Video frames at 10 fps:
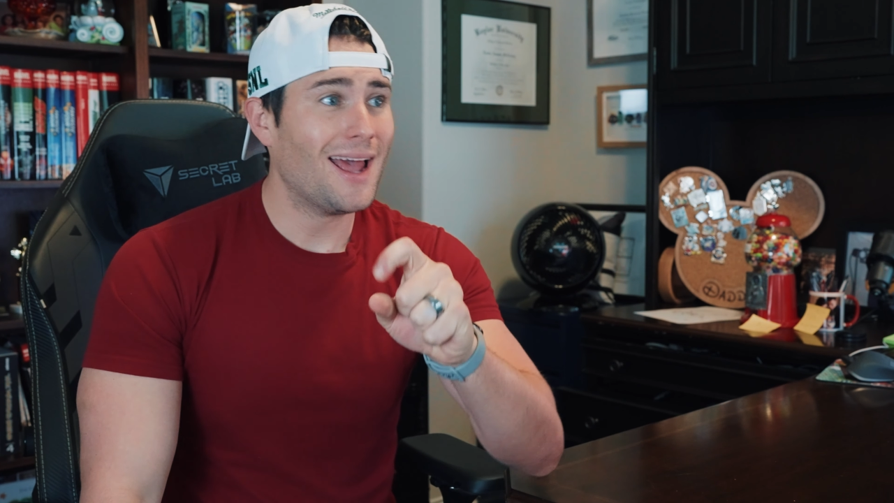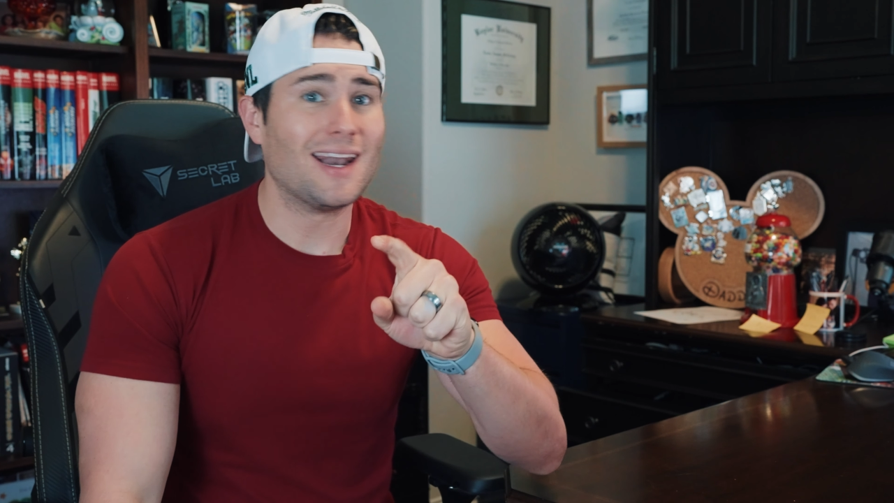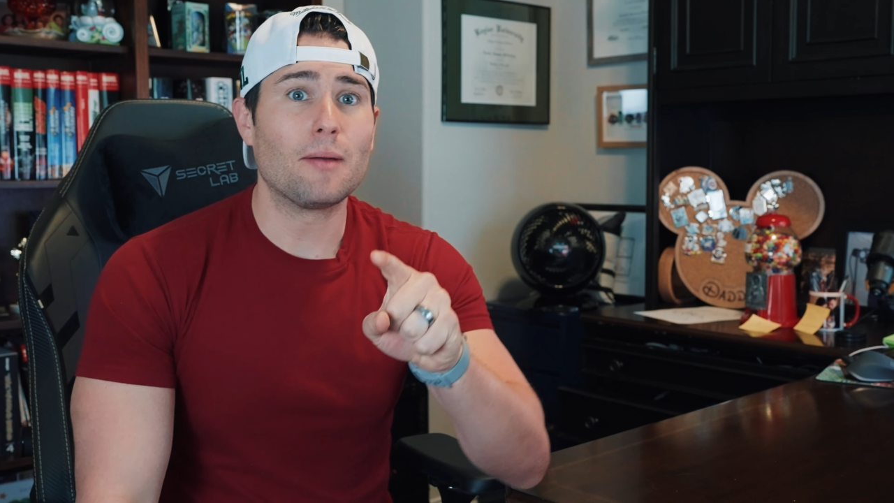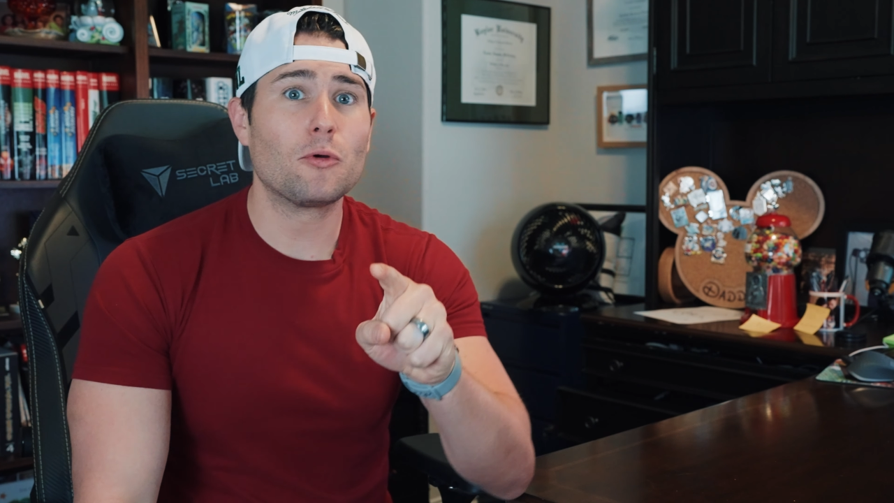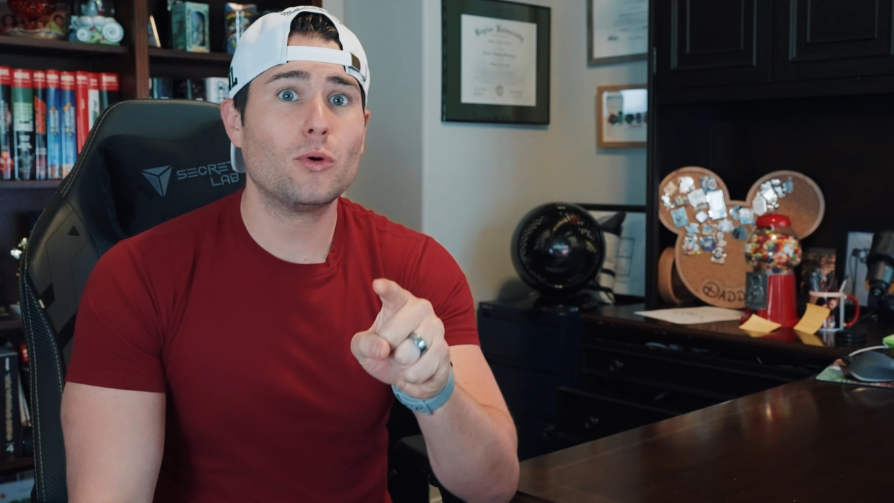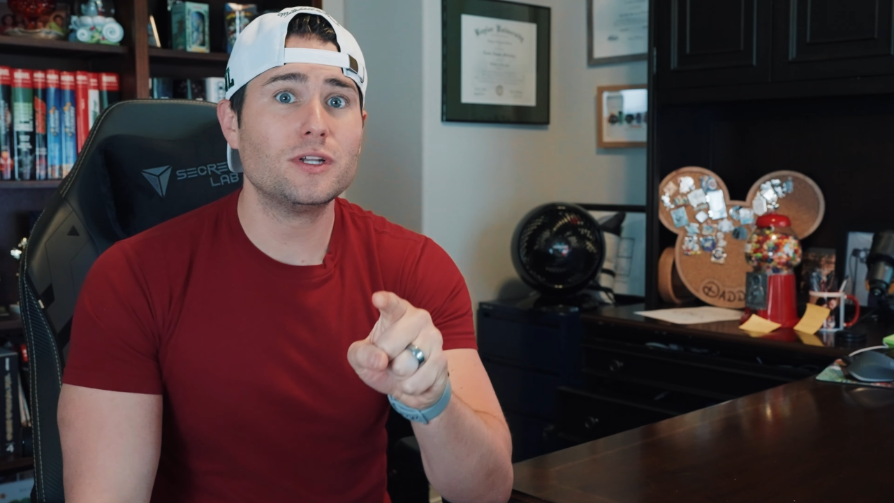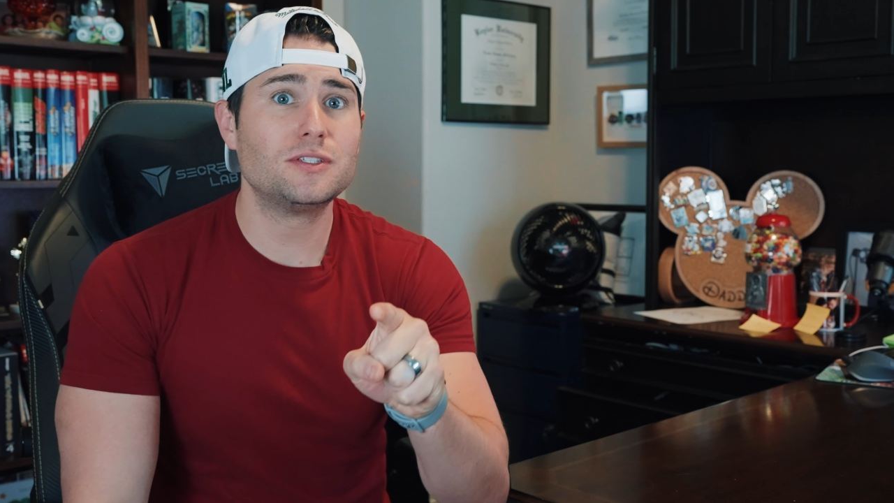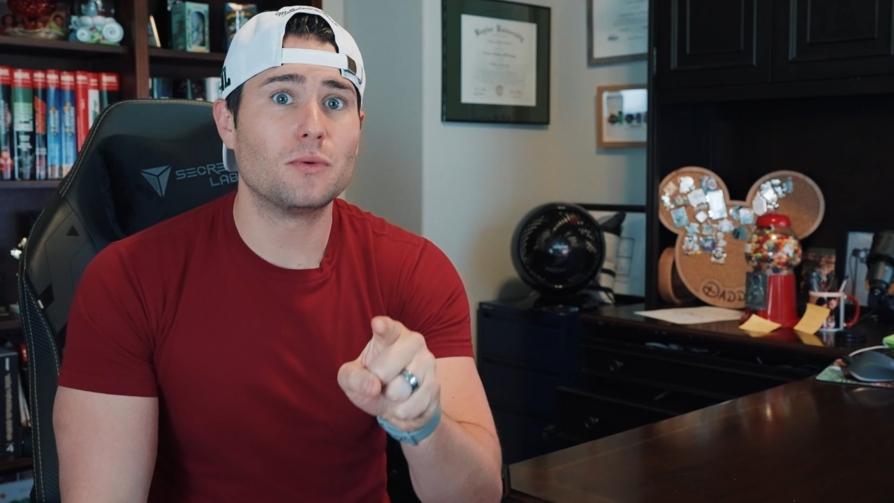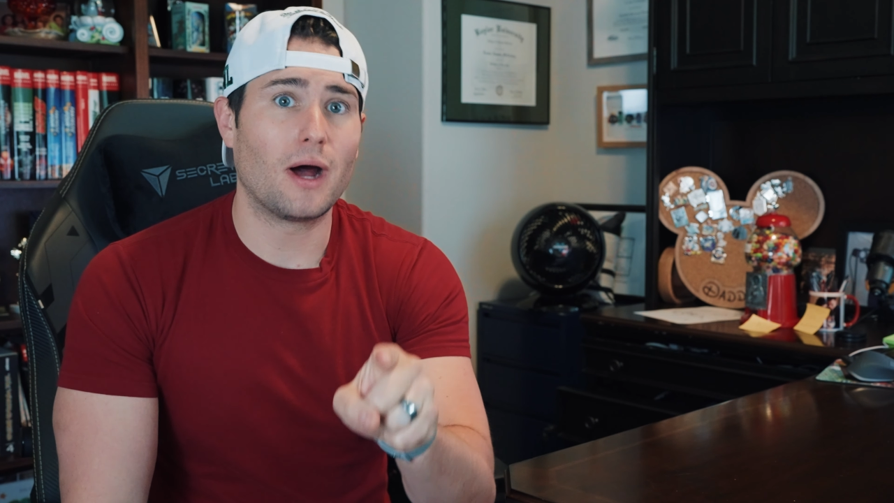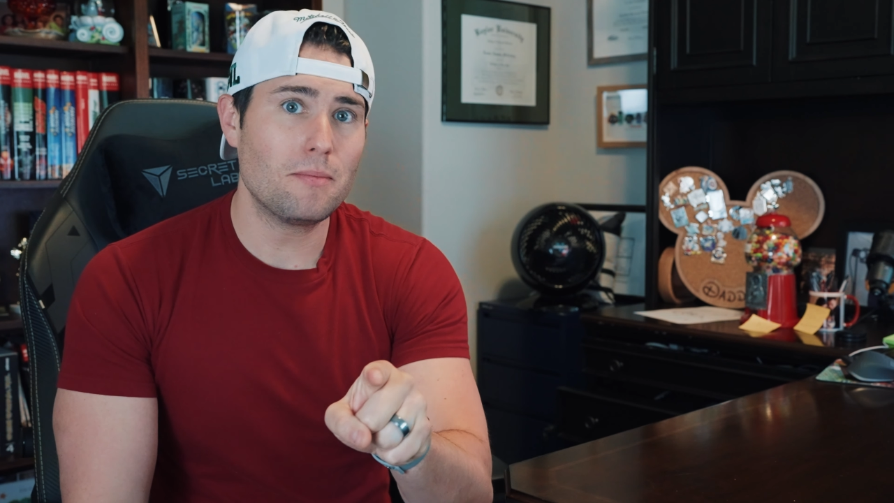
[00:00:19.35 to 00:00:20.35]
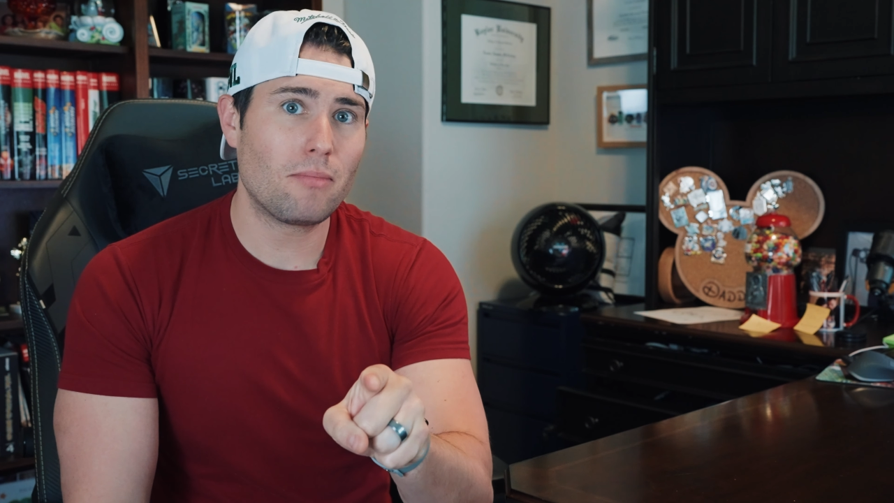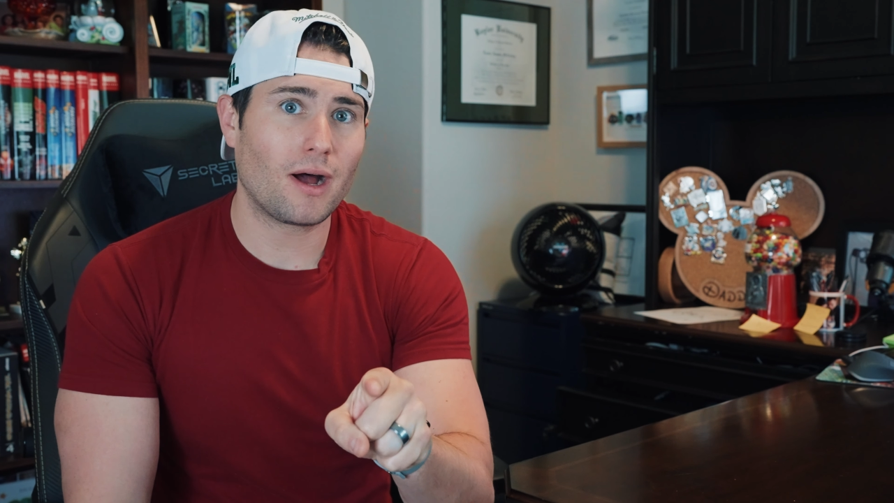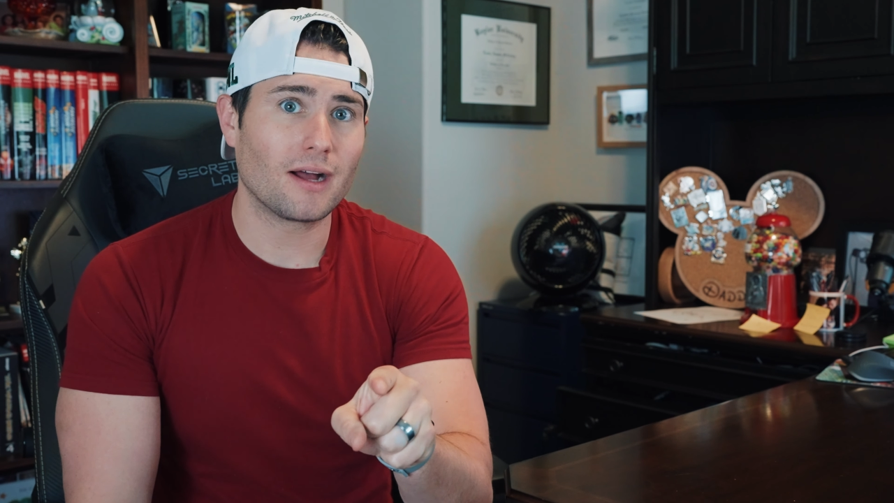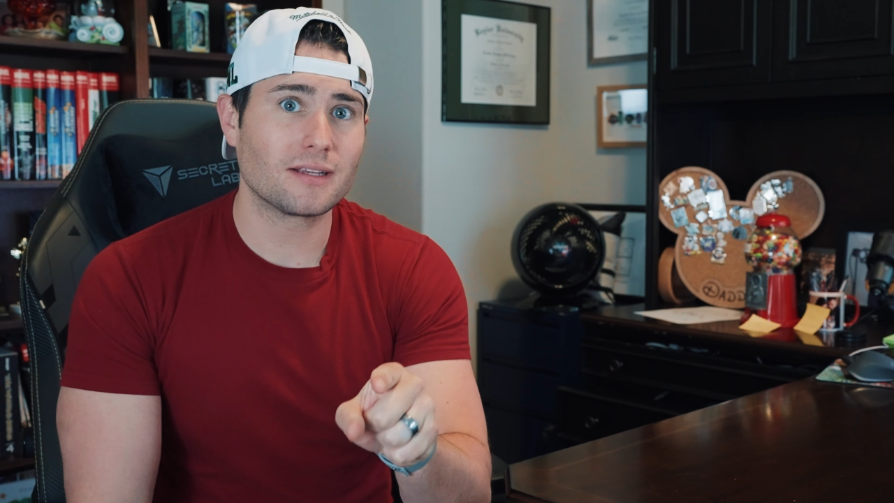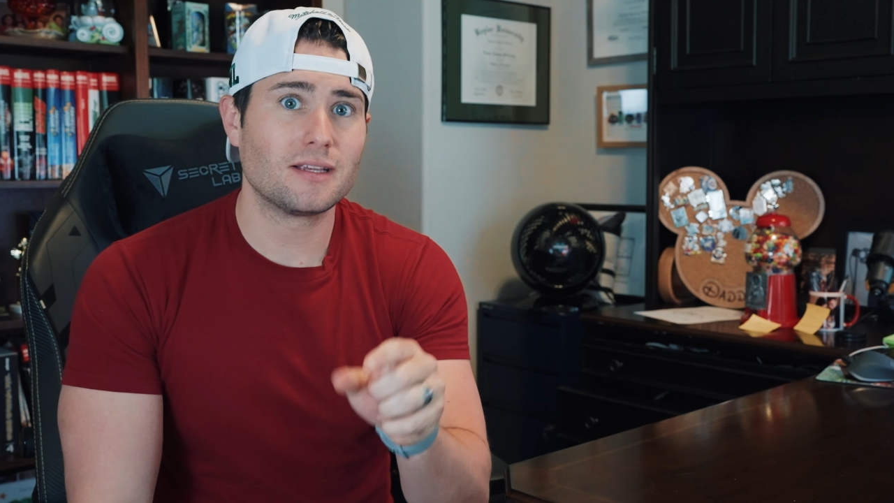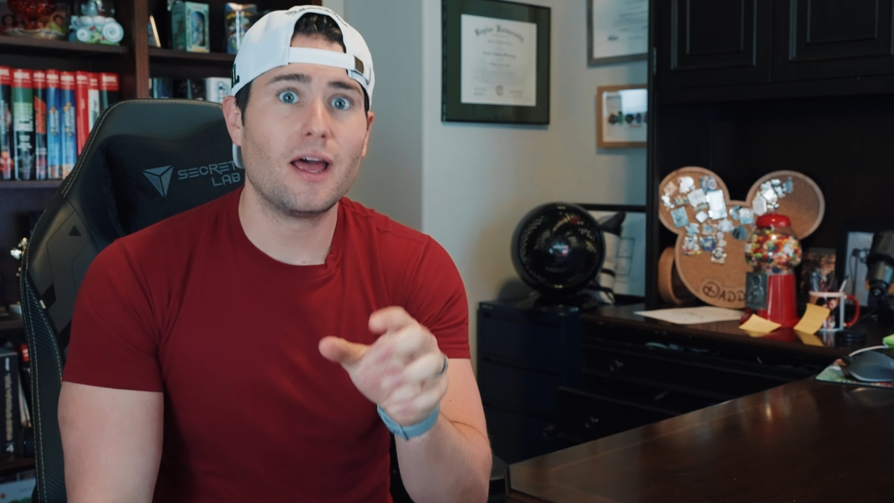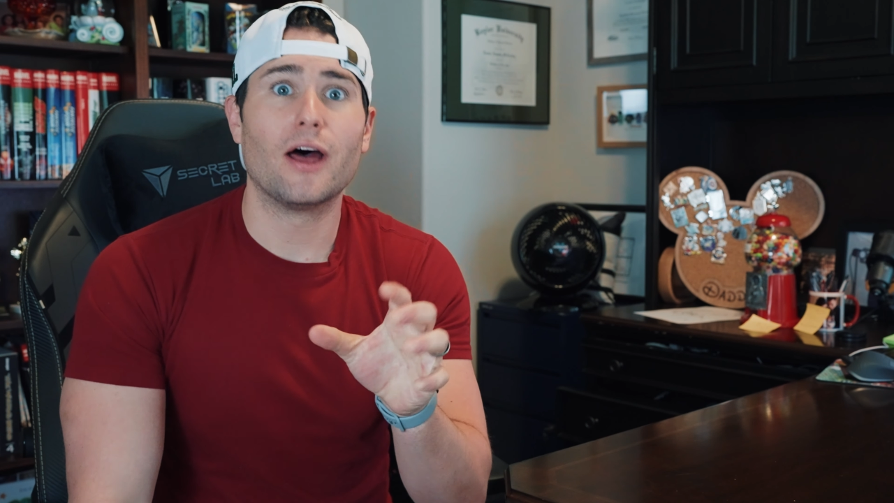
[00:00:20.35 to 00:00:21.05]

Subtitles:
and I'm going to unbox